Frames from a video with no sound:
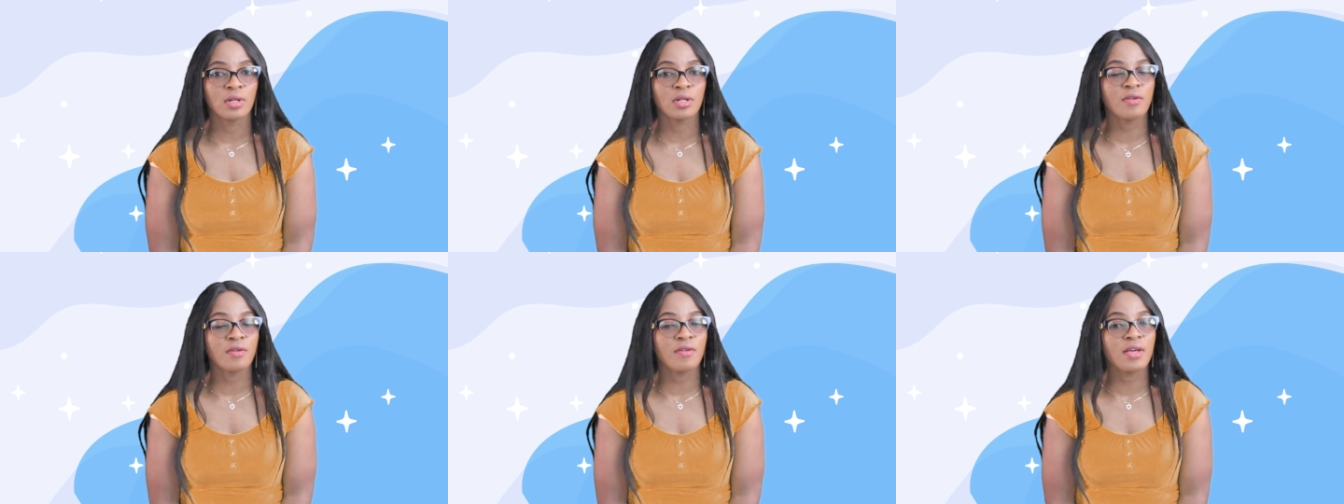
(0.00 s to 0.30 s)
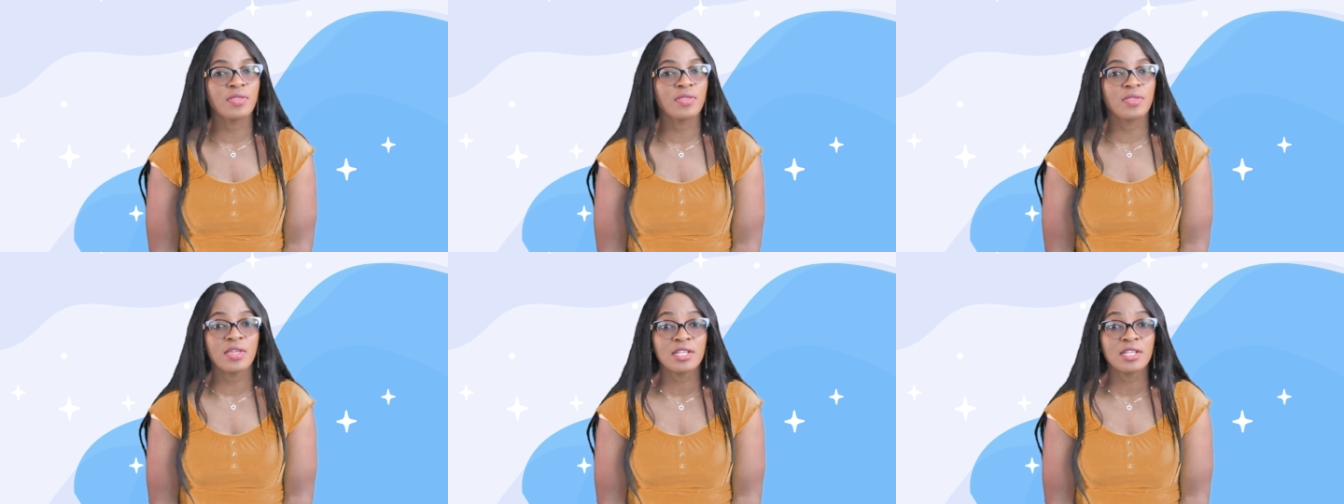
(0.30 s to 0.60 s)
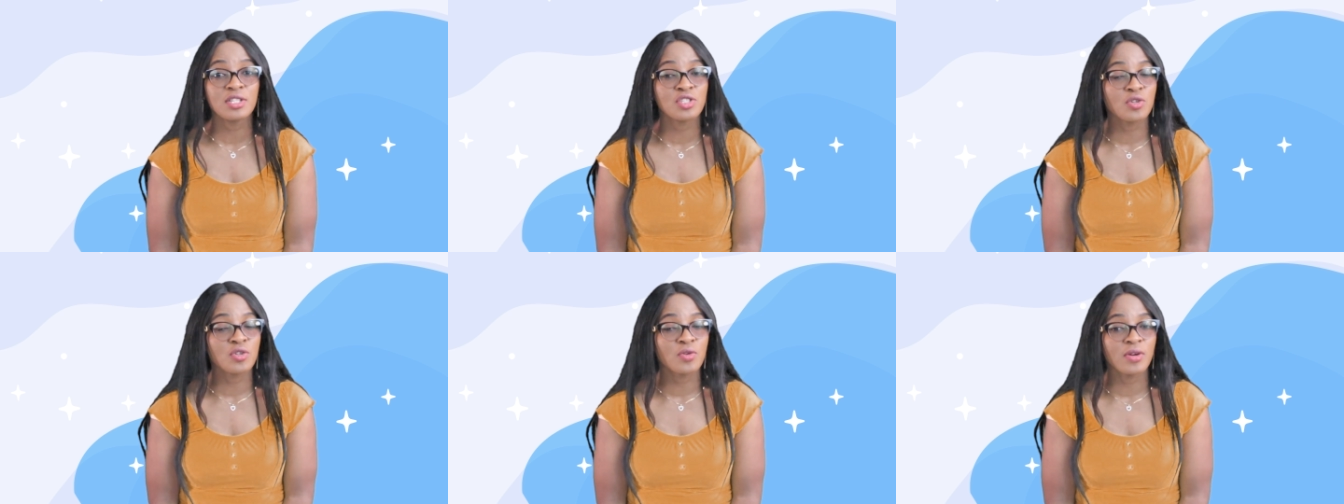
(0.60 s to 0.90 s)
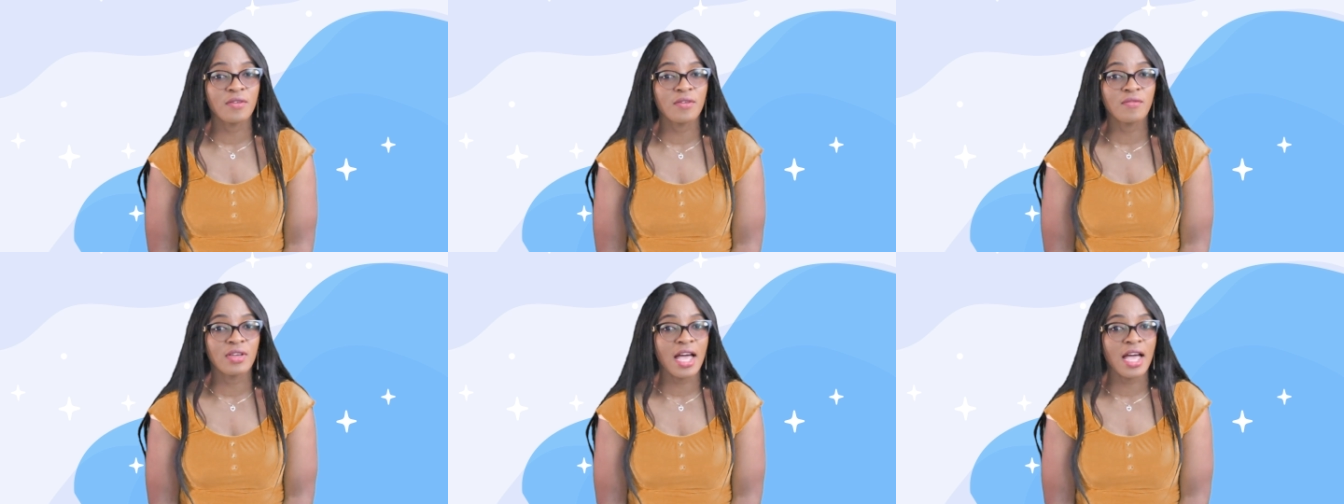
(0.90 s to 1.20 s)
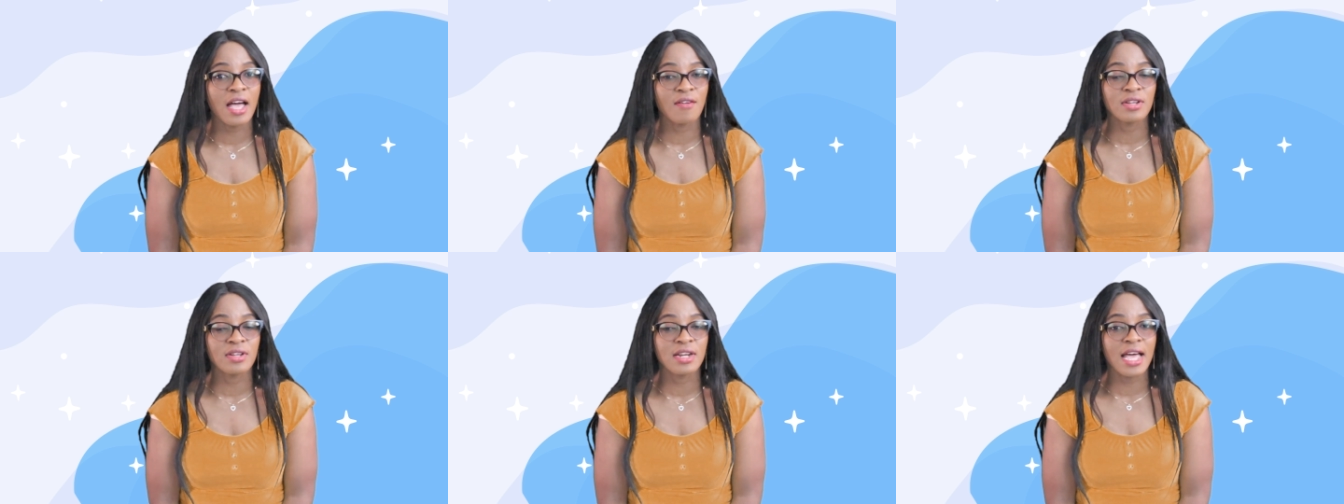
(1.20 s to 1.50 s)
There are things you don't even
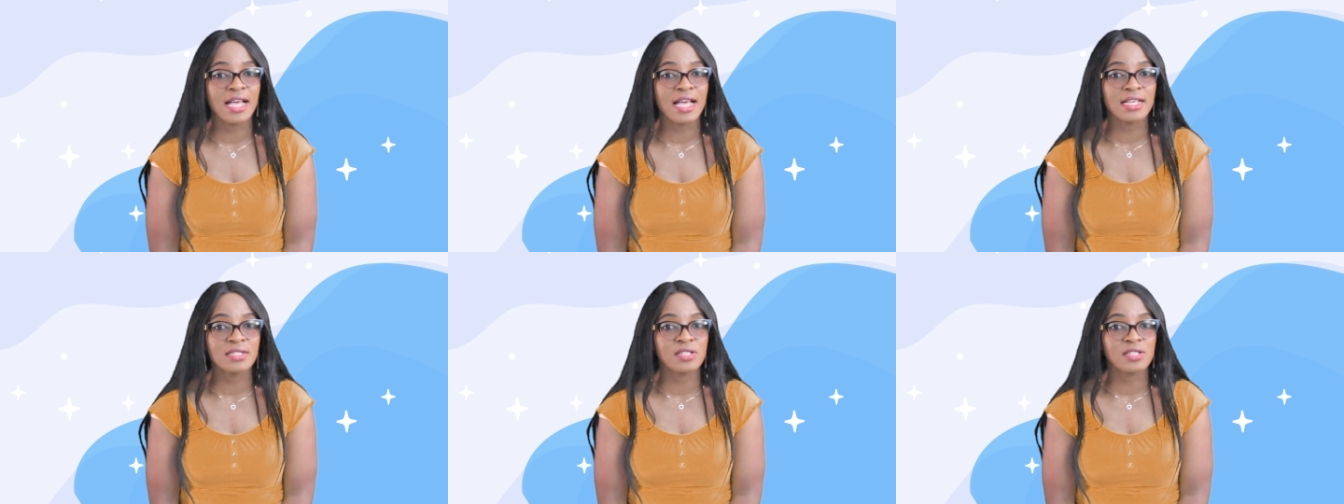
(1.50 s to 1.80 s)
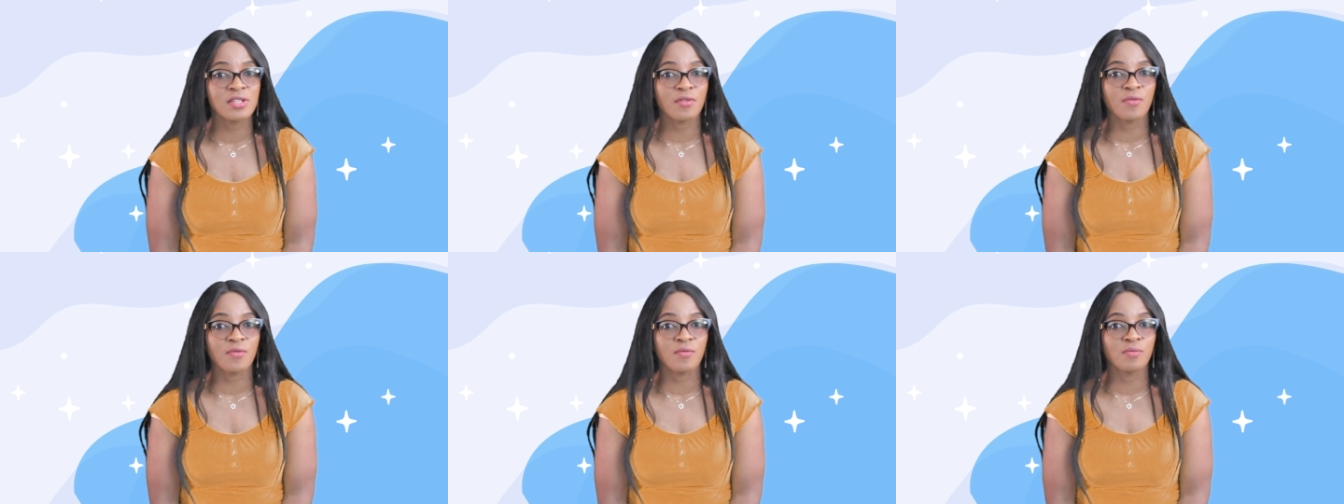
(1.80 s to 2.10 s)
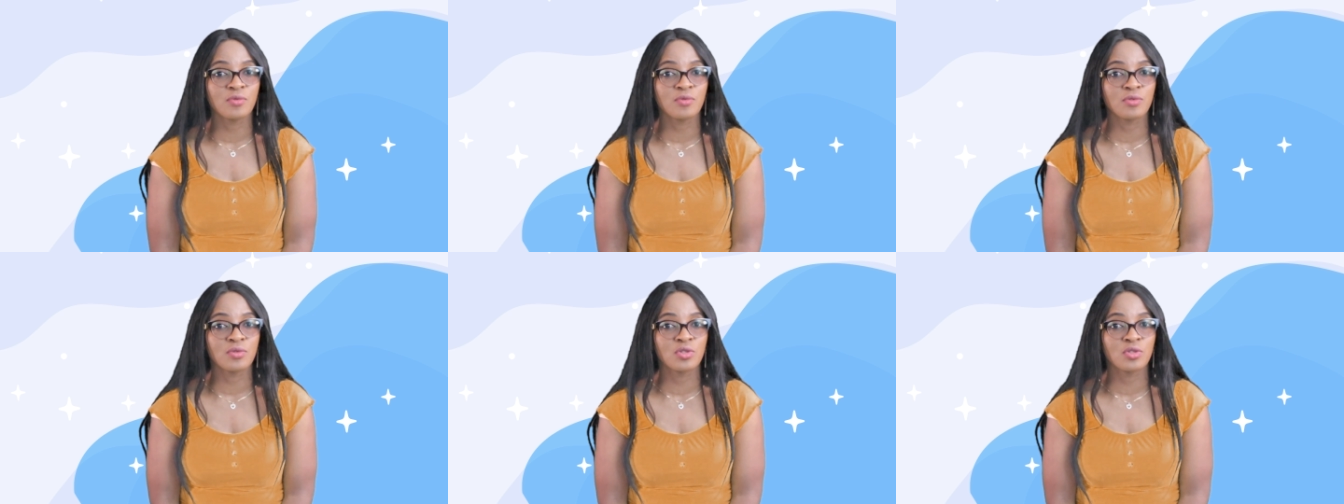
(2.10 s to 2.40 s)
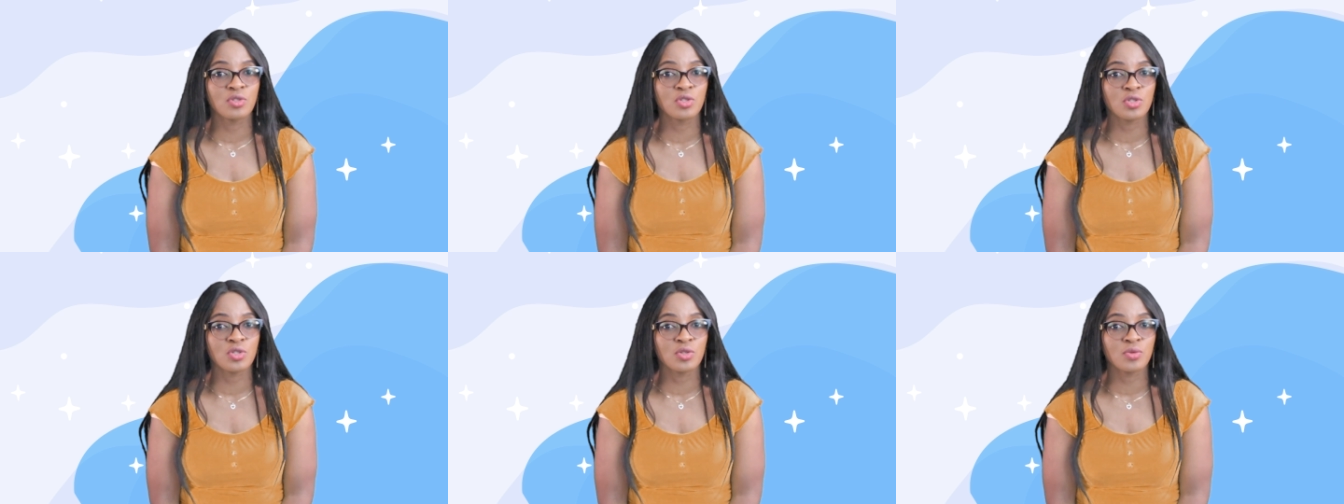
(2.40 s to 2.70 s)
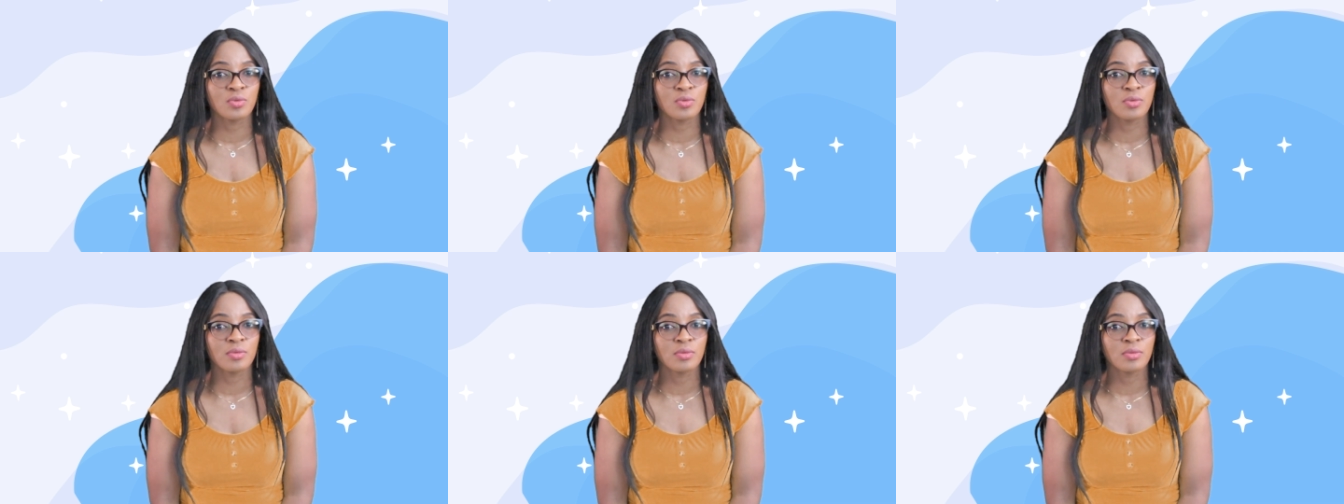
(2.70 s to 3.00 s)
have an answer
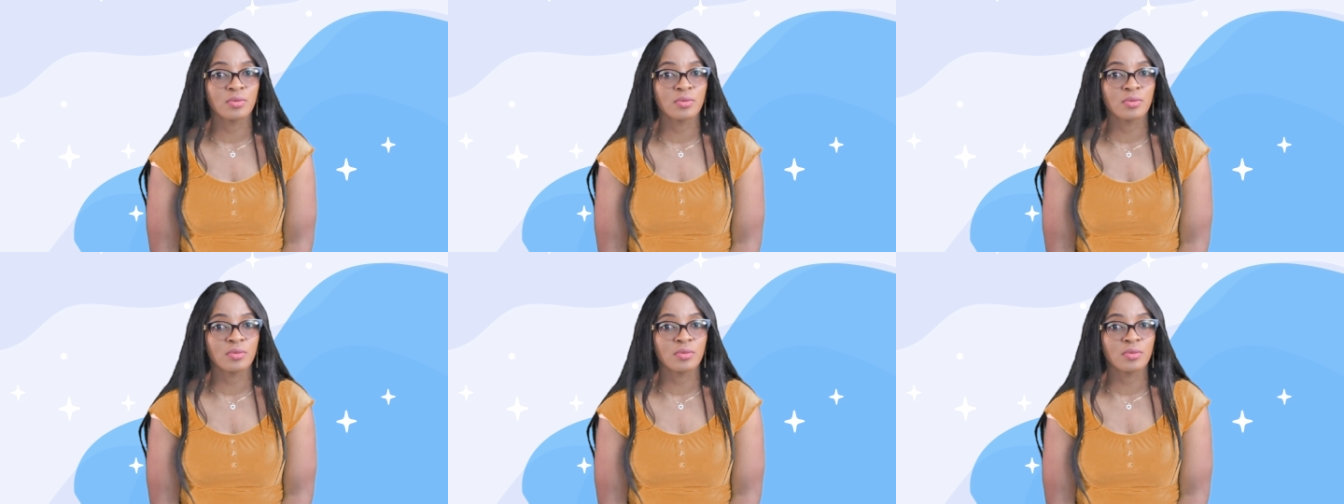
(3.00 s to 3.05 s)
to.